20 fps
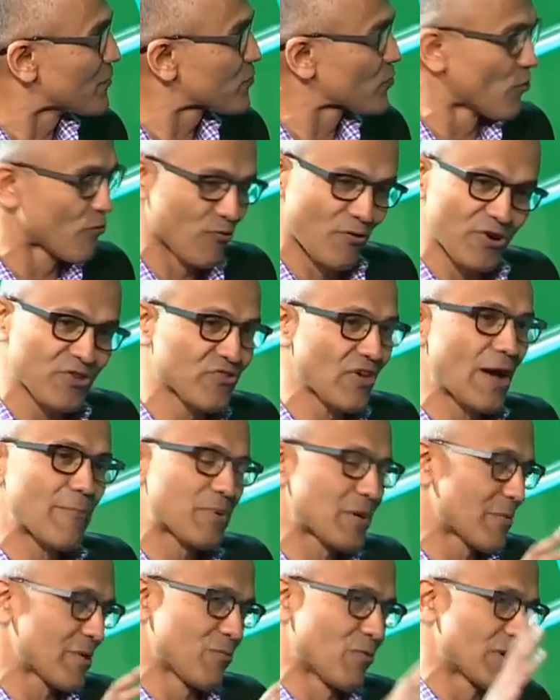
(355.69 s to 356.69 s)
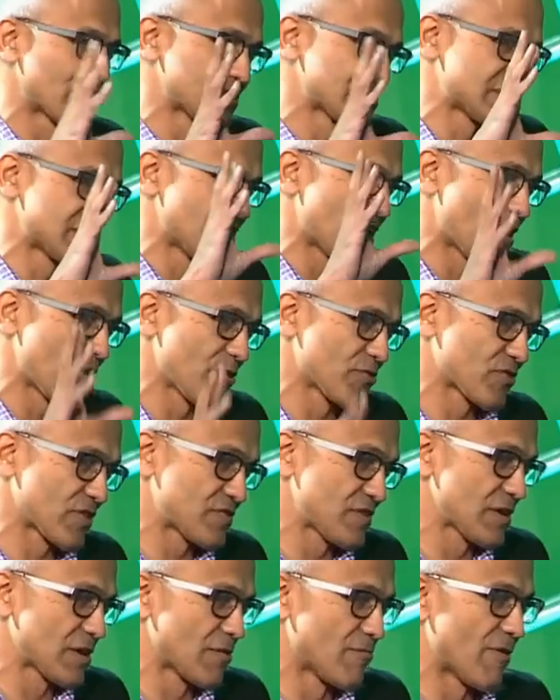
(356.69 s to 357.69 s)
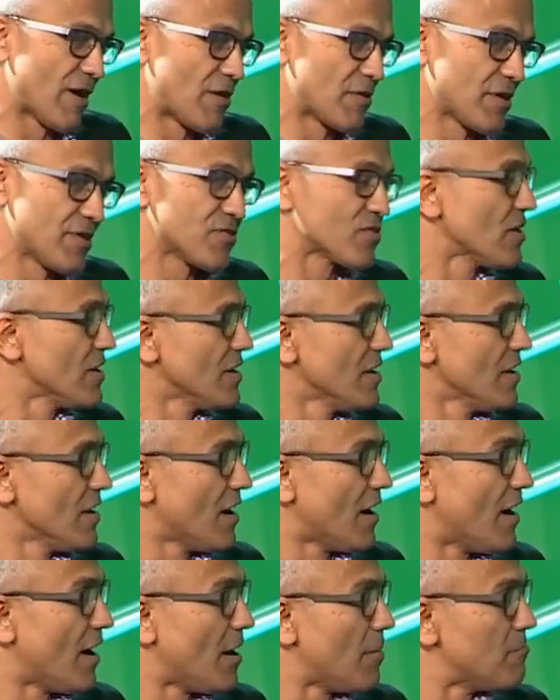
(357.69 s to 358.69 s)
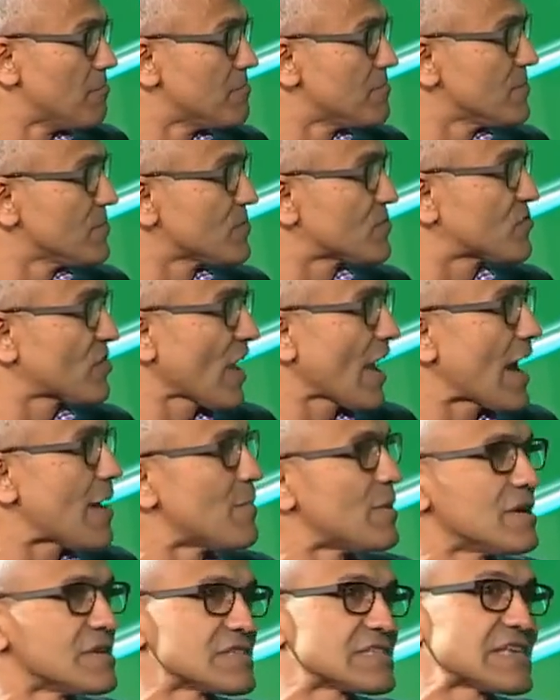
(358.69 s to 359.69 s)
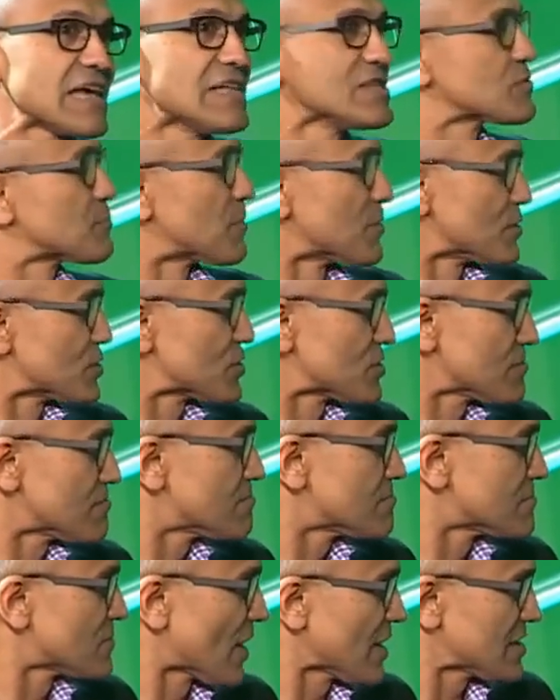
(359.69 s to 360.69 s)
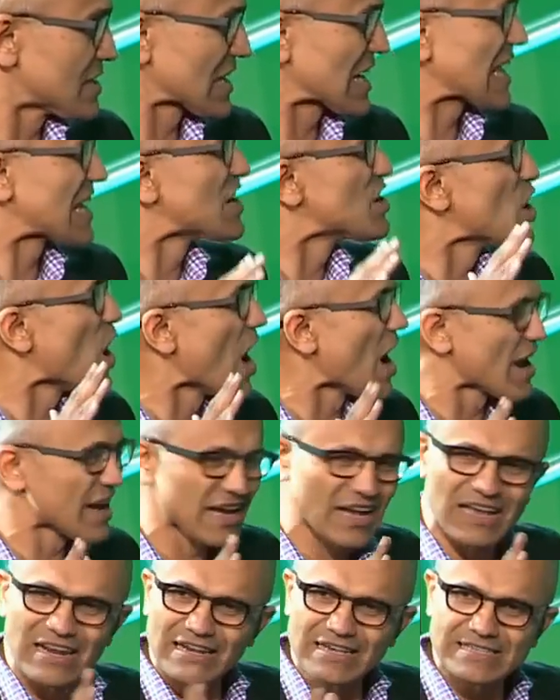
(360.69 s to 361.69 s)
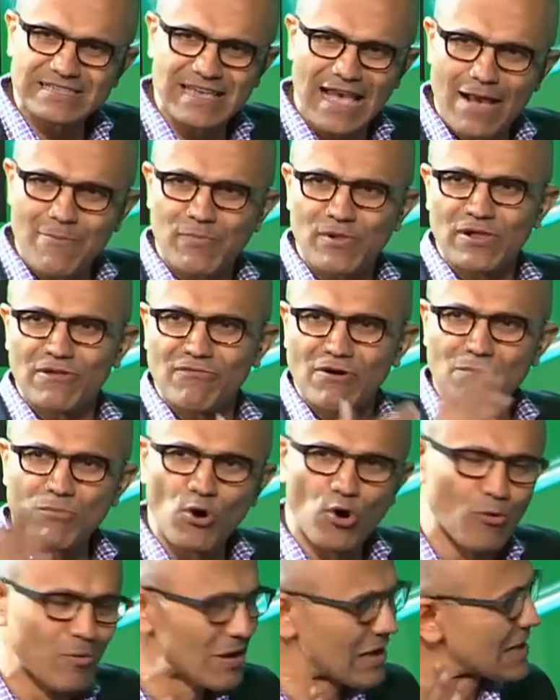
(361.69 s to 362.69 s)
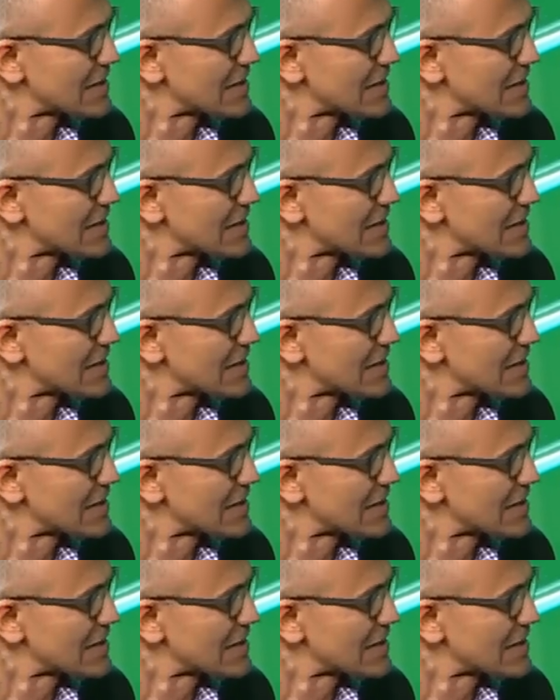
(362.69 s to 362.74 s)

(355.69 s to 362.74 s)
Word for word: So for example, one of the scenarios I think about is, say I'm a salesperson, right? The canonical example of a mobile